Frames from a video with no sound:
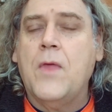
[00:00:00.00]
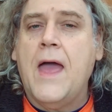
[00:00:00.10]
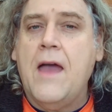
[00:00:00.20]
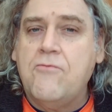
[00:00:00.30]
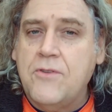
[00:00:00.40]

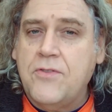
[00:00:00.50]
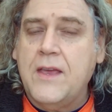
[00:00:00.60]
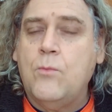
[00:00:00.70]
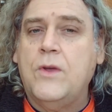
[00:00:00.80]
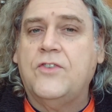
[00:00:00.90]

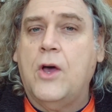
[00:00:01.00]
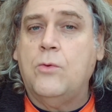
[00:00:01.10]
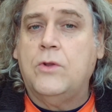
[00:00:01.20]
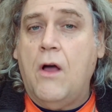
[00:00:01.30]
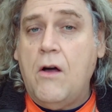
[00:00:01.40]
everything we
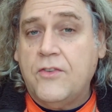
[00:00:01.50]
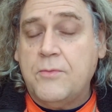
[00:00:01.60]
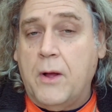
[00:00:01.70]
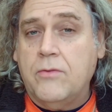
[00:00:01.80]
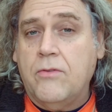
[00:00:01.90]
sowed last
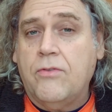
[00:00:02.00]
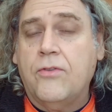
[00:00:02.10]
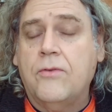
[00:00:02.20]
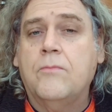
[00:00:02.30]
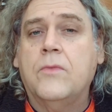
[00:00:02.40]
month